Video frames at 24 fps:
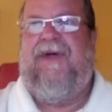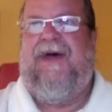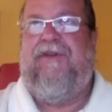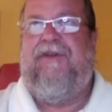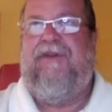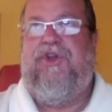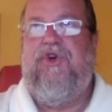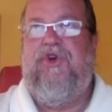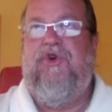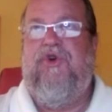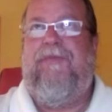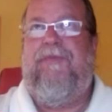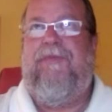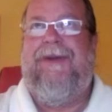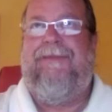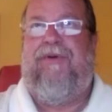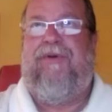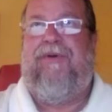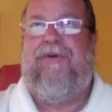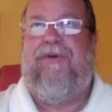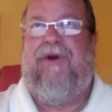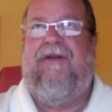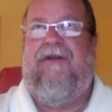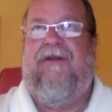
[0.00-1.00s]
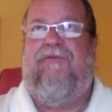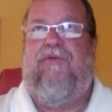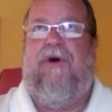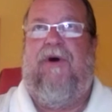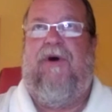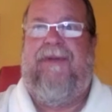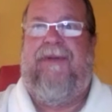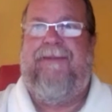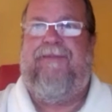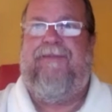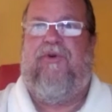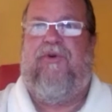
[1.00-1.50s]
you be proud of what
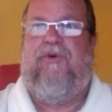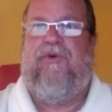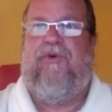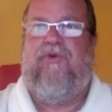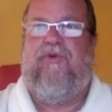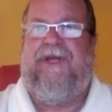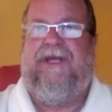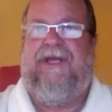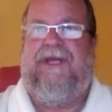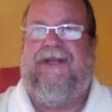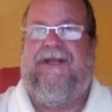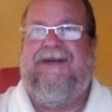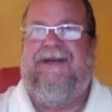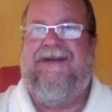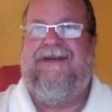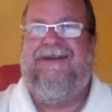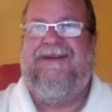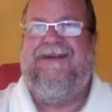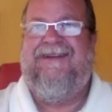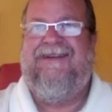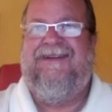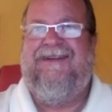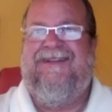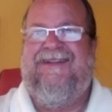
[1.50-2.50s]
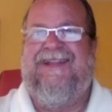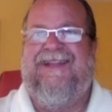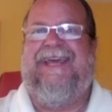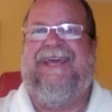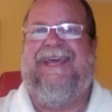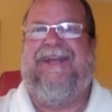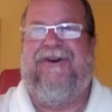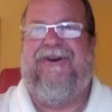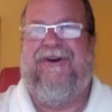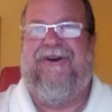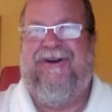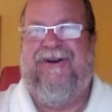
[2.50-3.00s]
people read
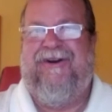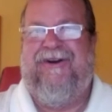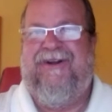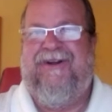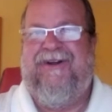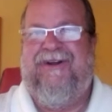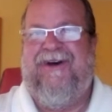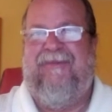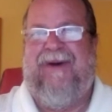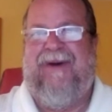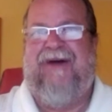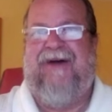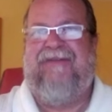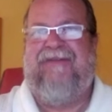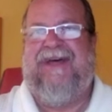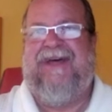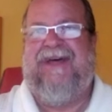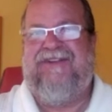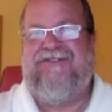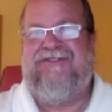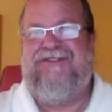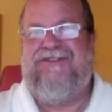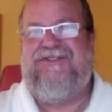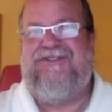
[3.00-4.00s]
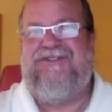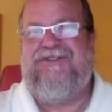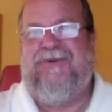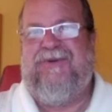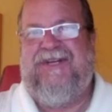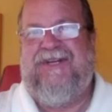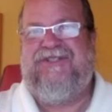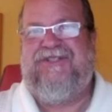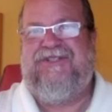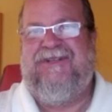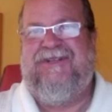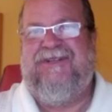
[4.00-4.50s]
later about that
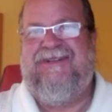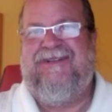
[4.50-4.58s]
situation.